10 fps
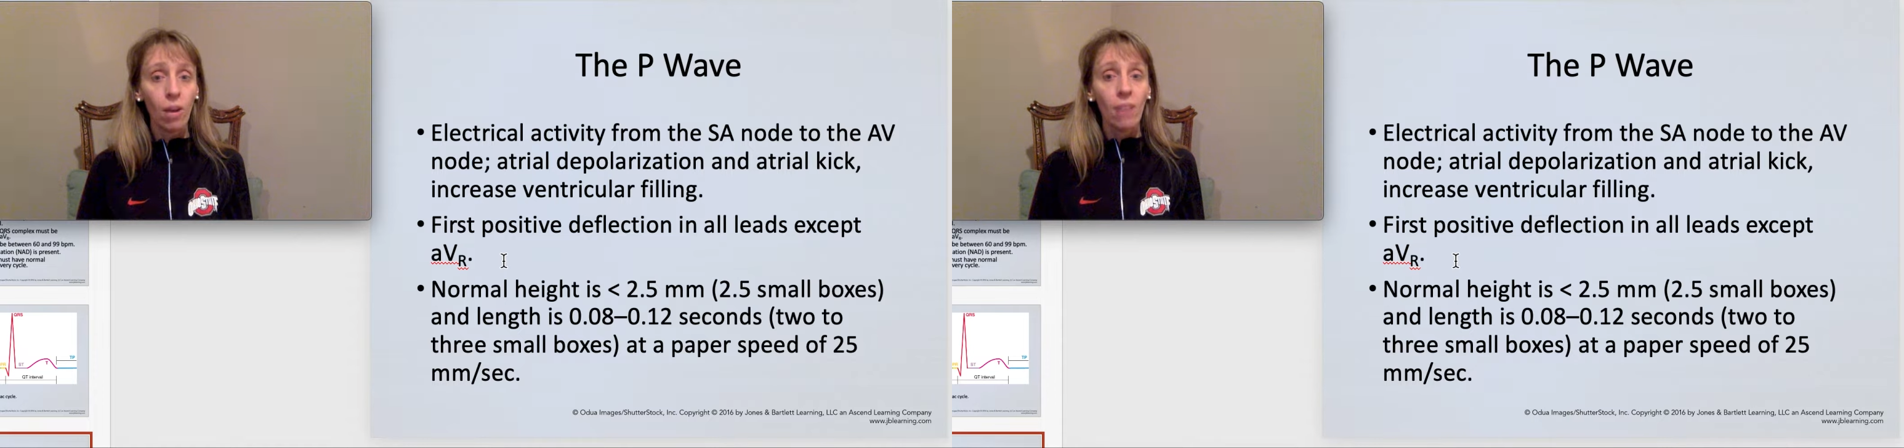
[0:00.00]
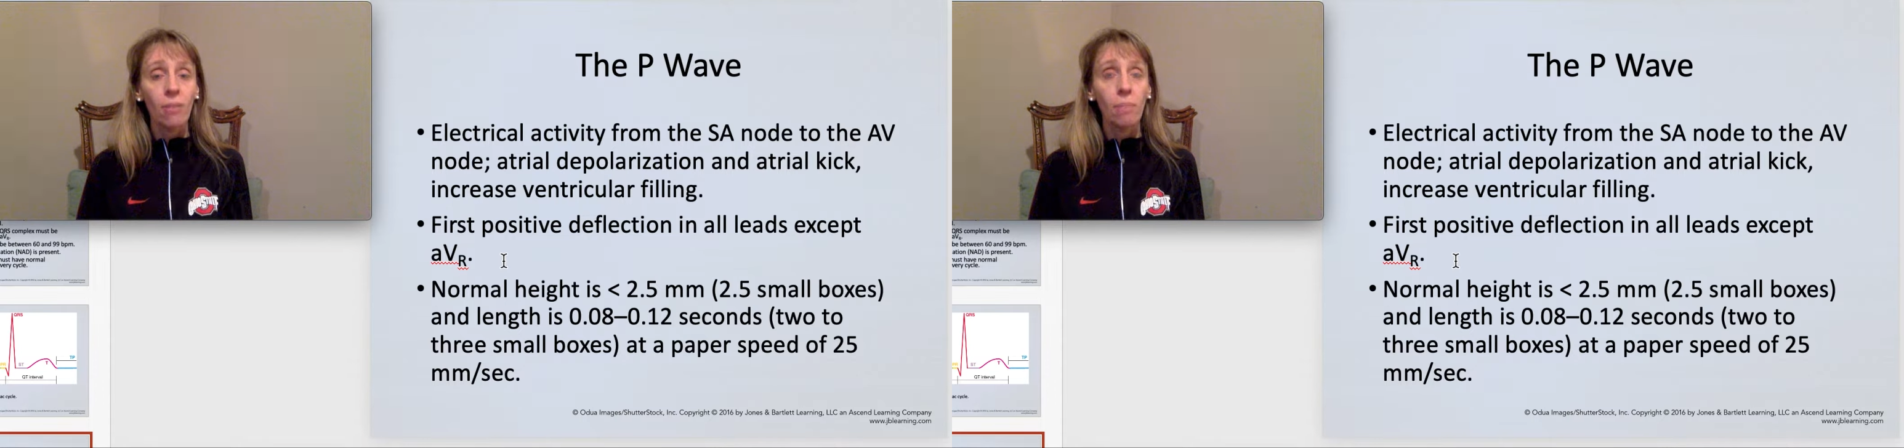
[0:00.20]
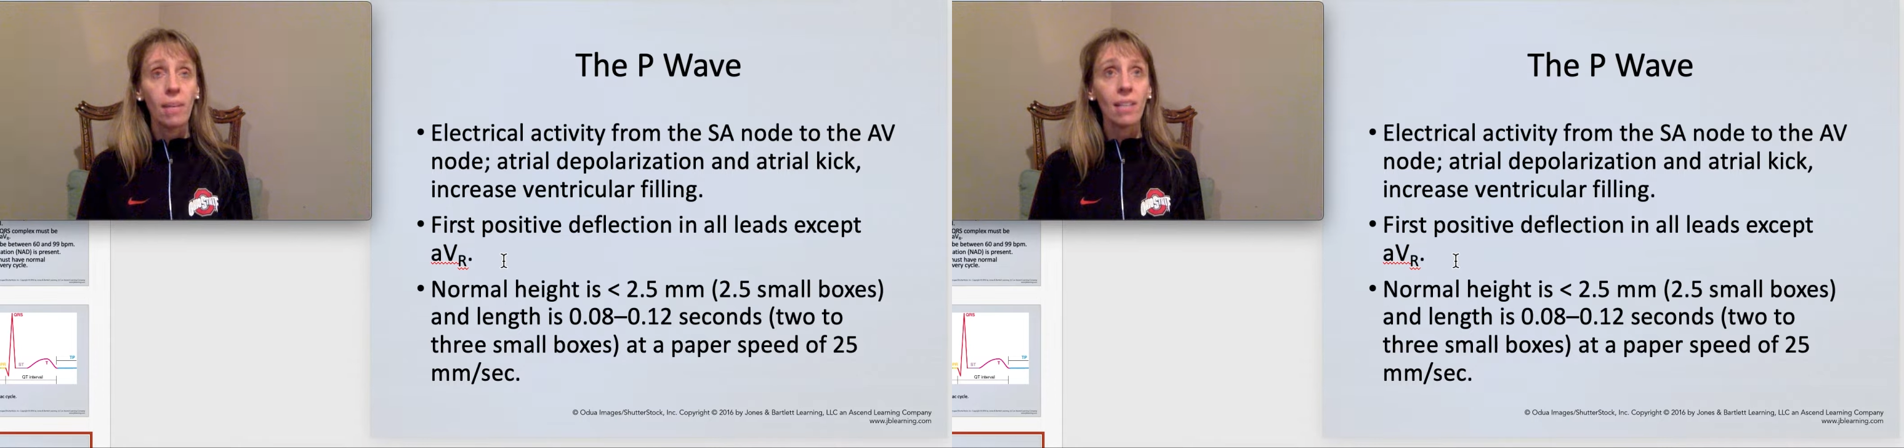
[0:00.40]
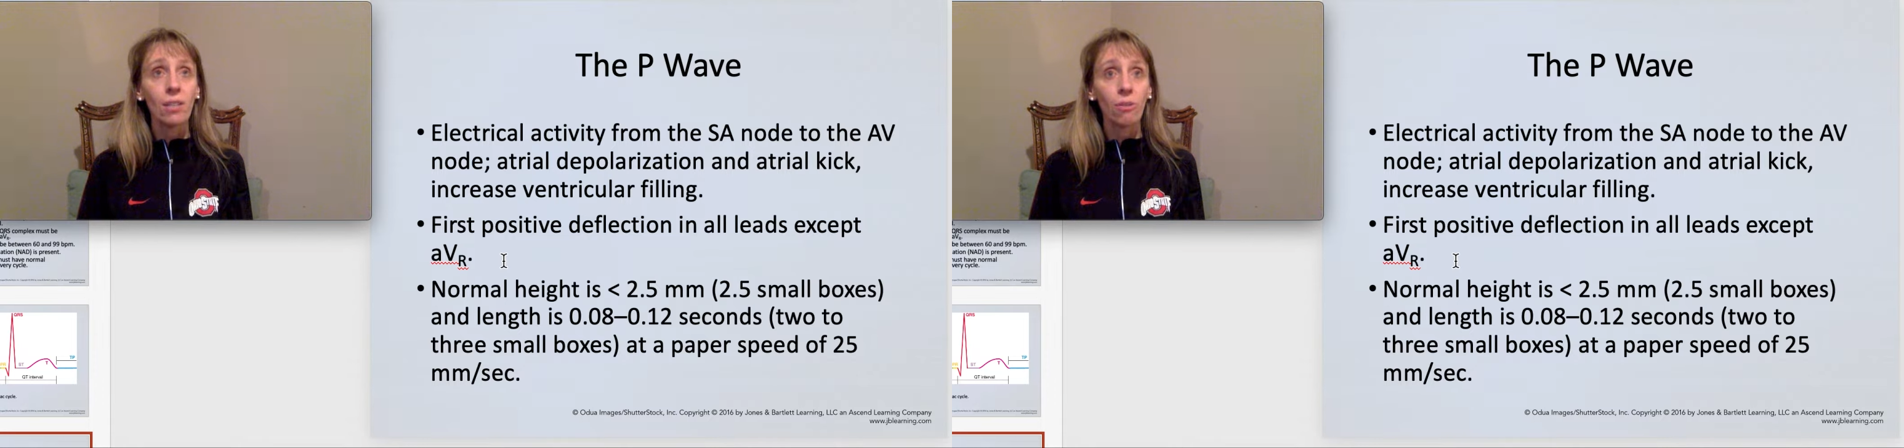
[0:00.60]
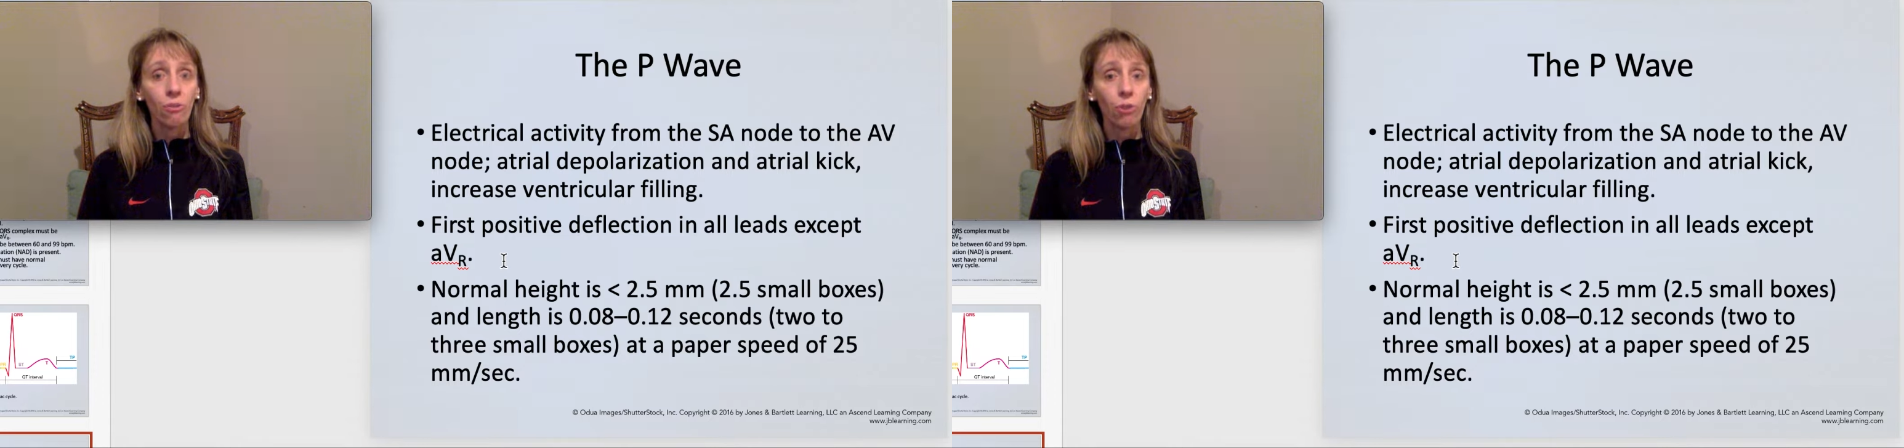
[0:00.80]
the P is
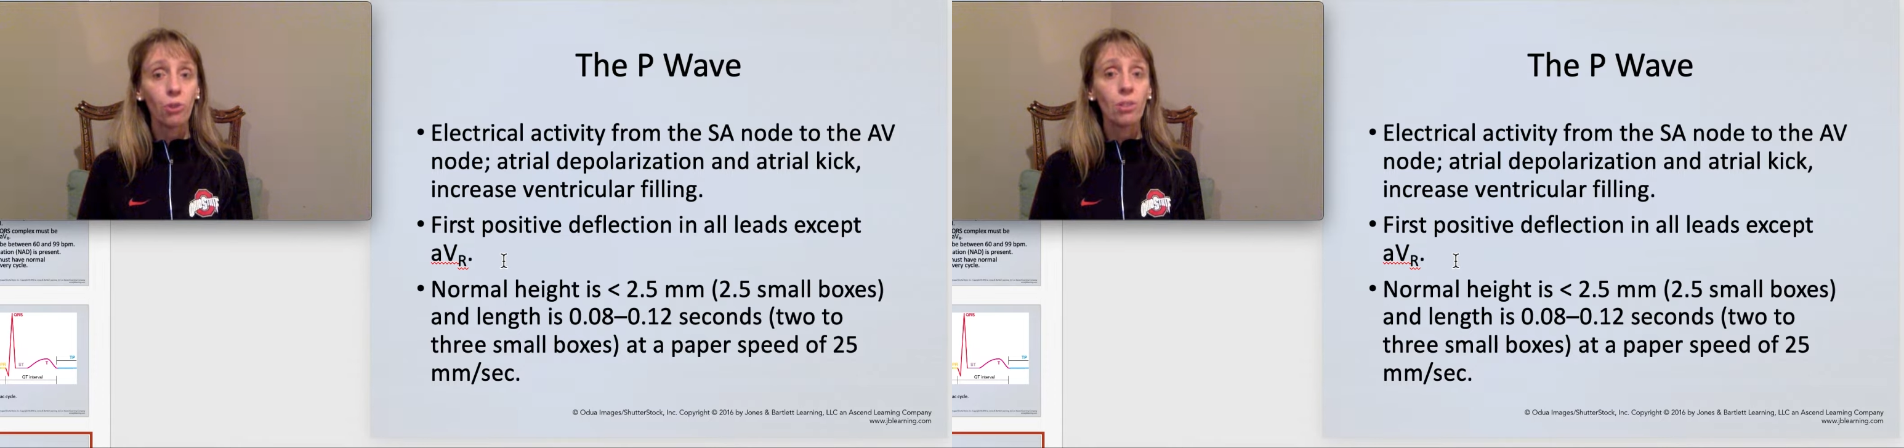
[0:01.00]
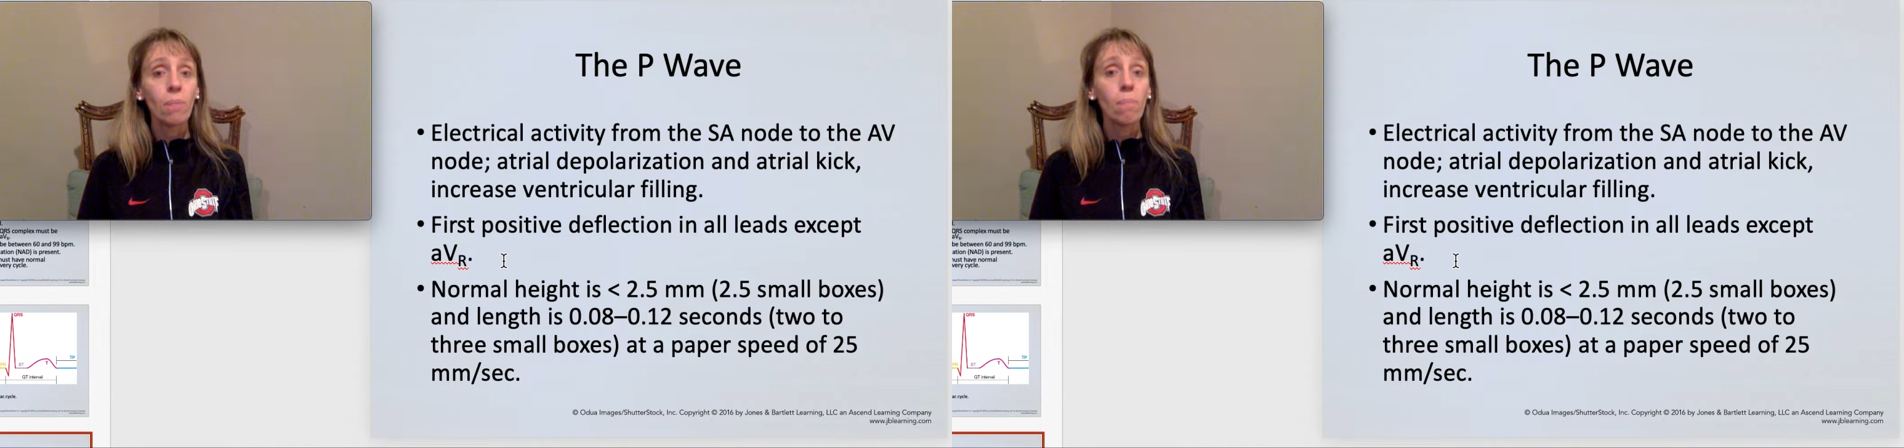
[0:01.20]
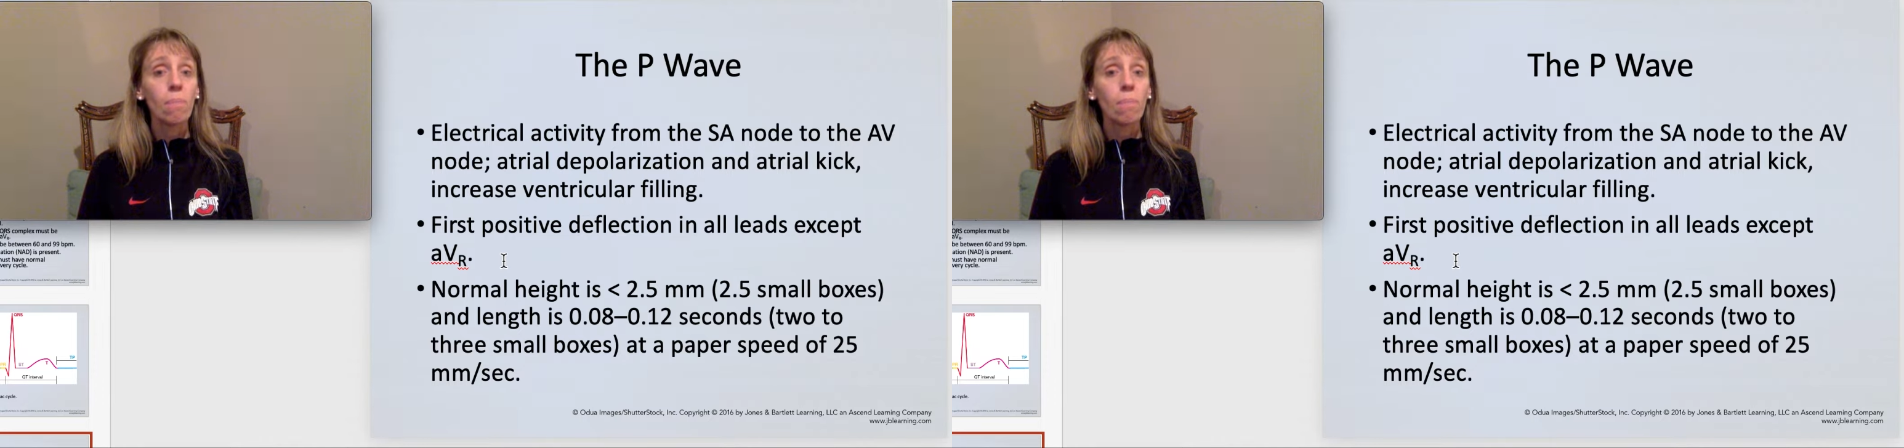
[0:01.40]
the first